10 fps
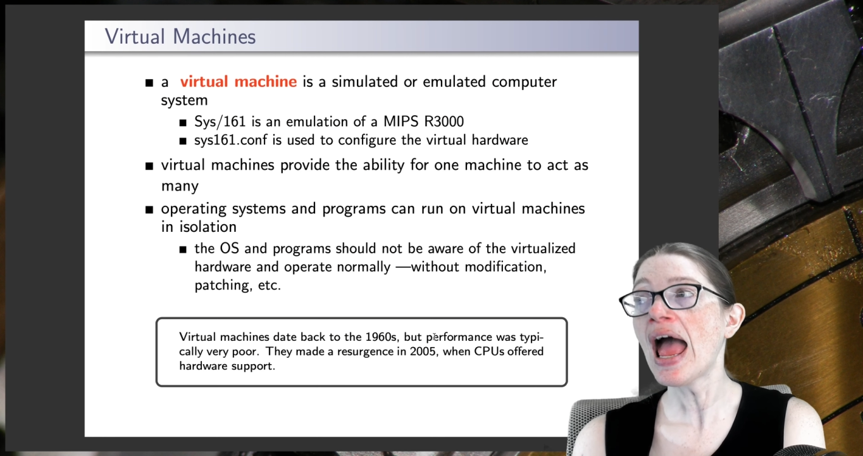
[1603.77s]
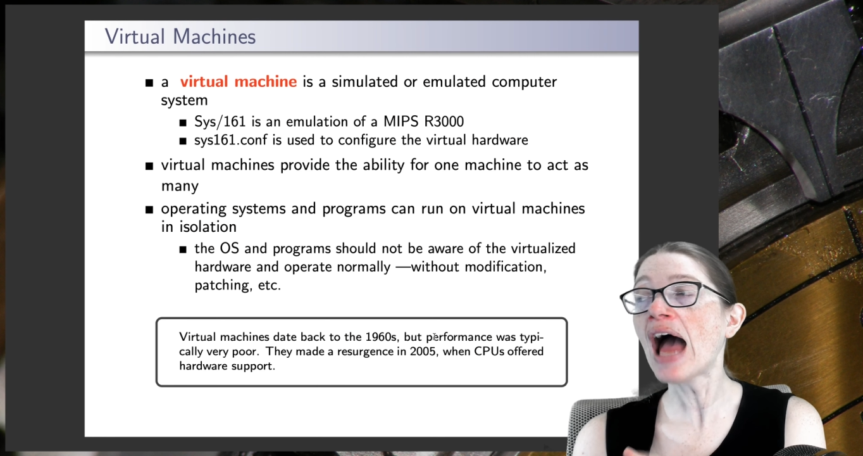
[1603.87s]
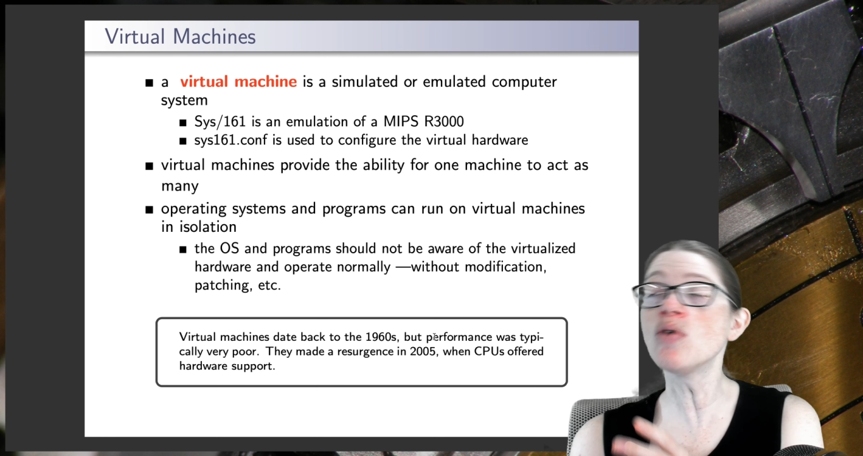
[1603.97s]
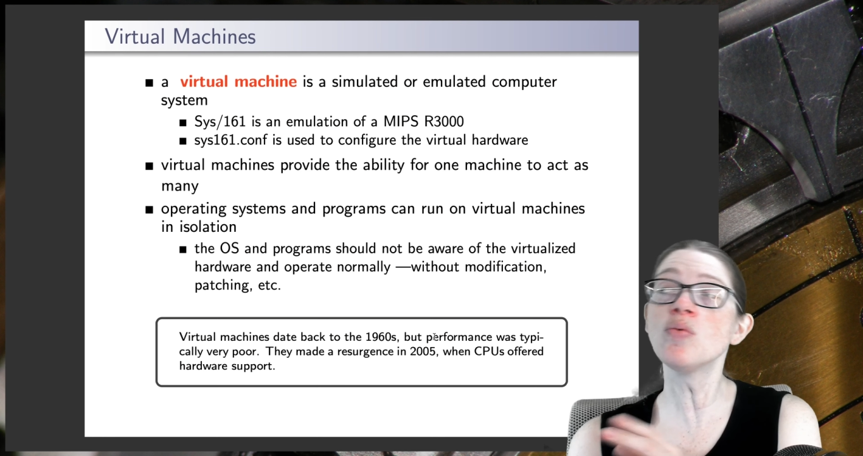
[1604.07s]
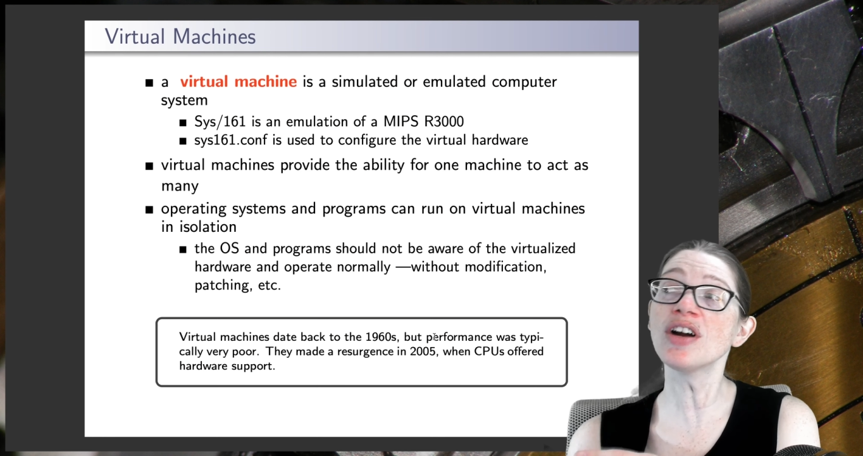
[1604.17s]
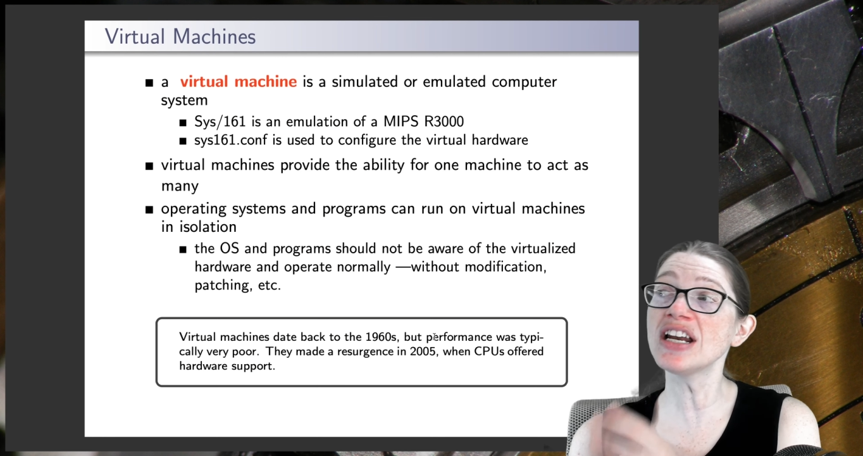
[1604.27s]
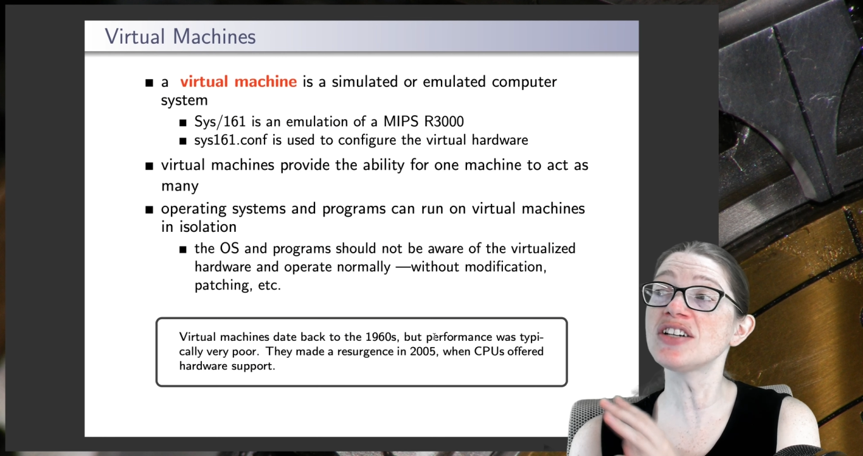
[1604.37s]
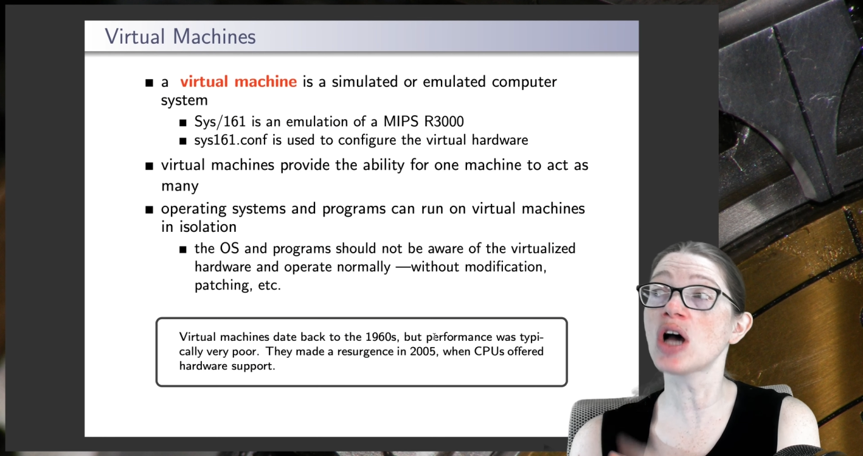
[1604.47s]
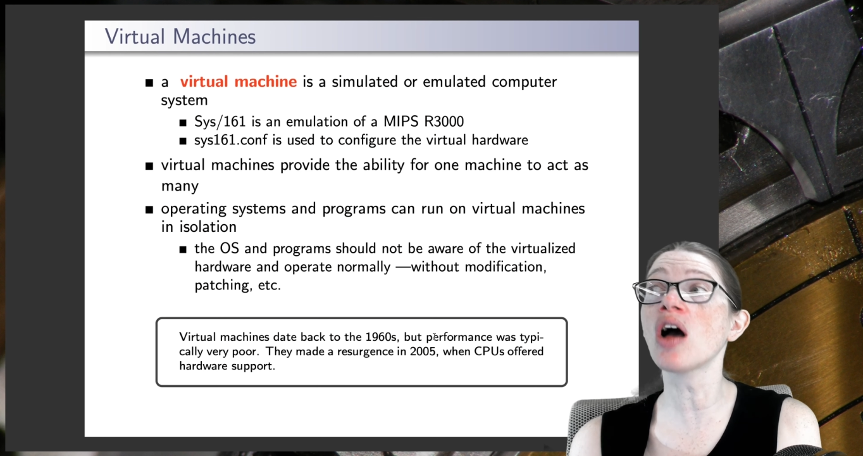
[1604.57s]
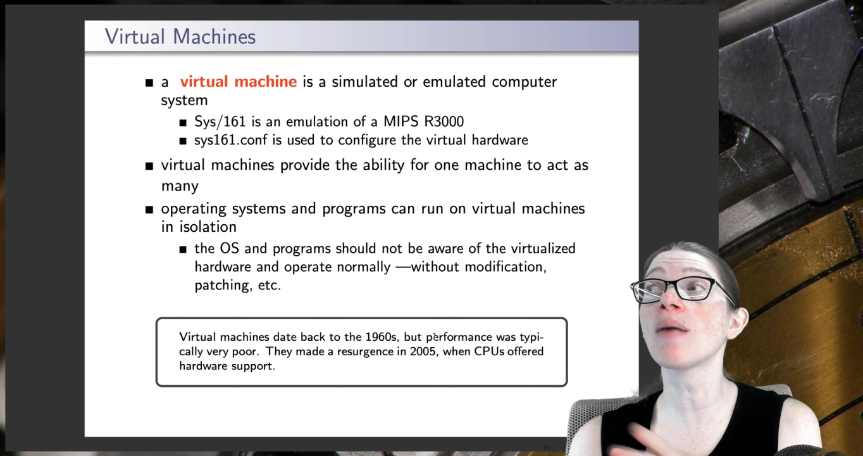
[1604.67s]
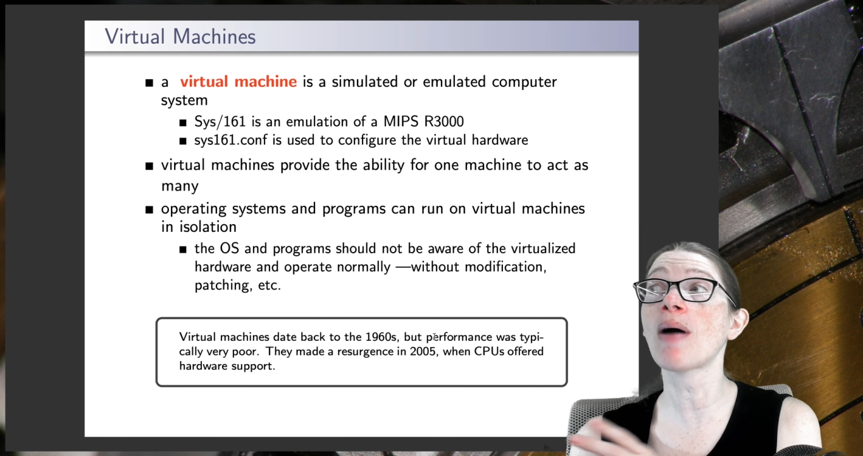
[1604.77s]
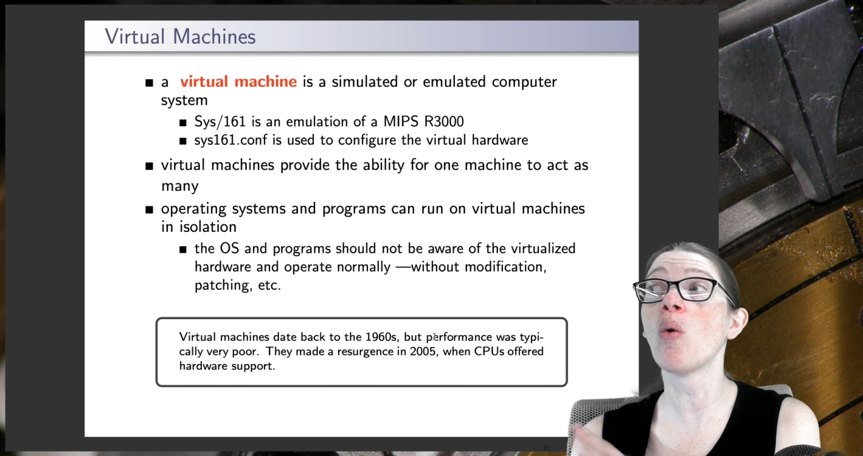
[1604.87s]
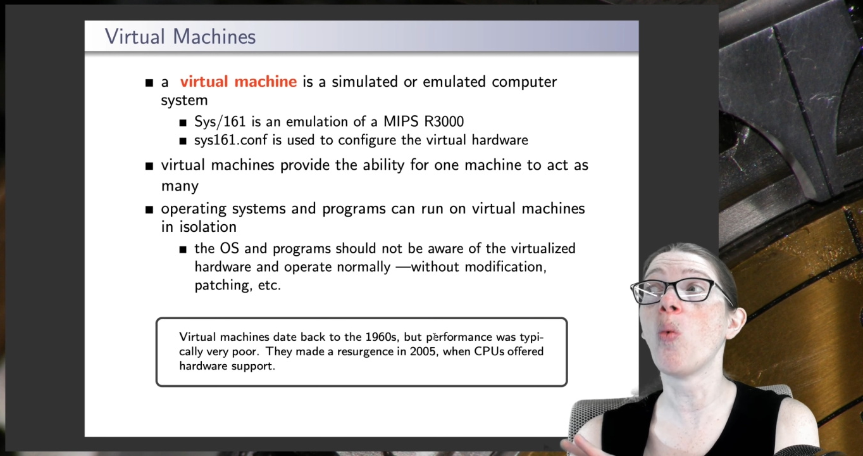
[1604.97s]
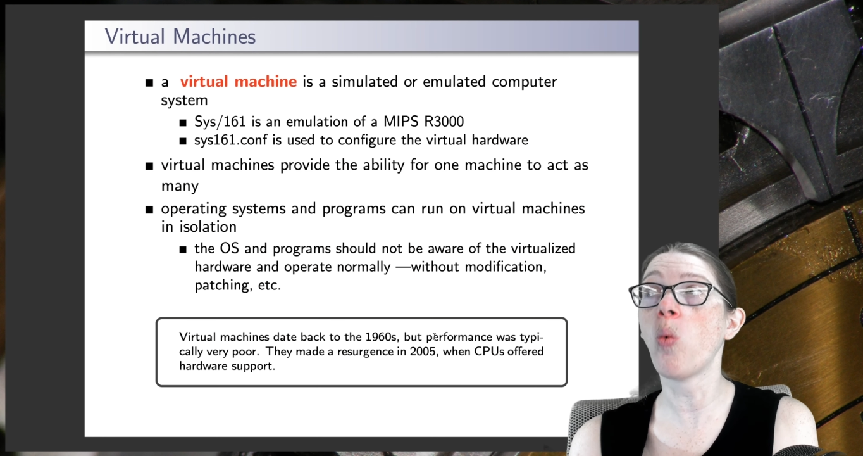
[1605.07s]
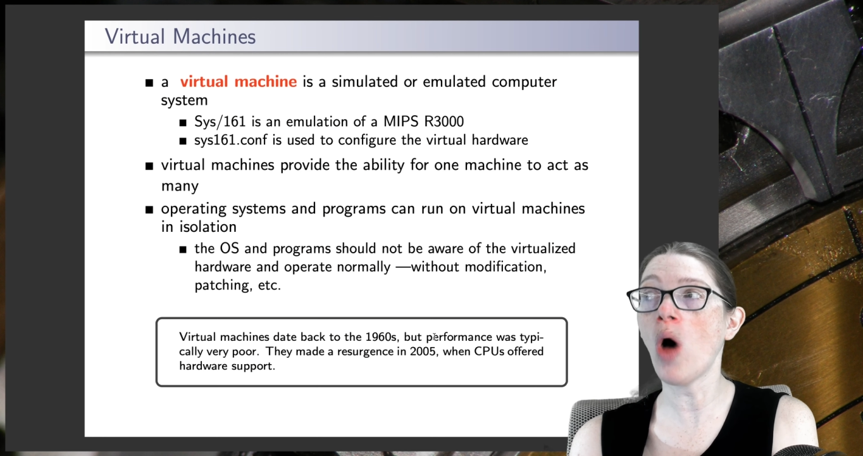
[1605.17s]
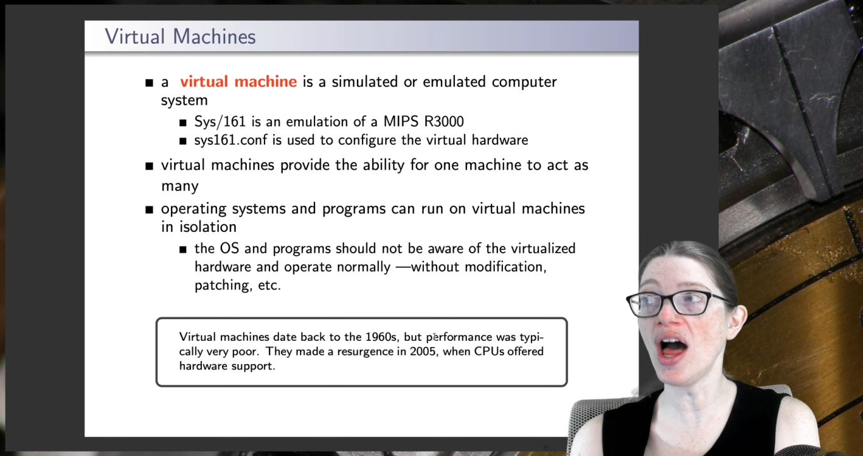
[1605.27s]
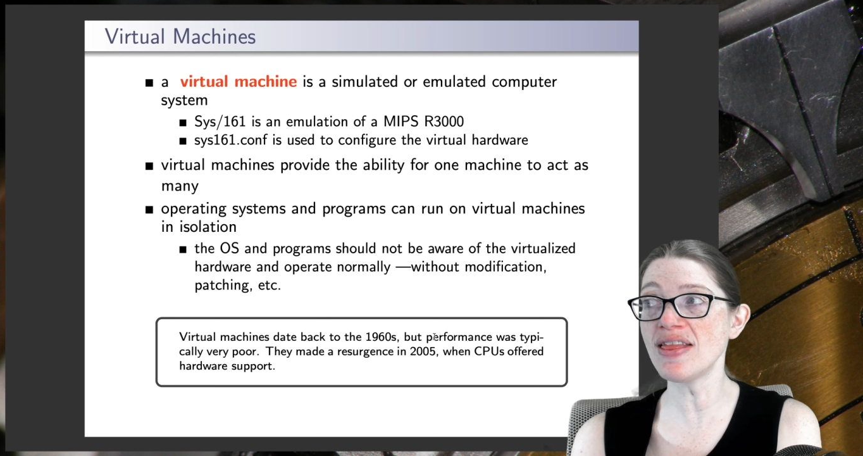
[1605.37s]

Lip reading: And we're going to talk about why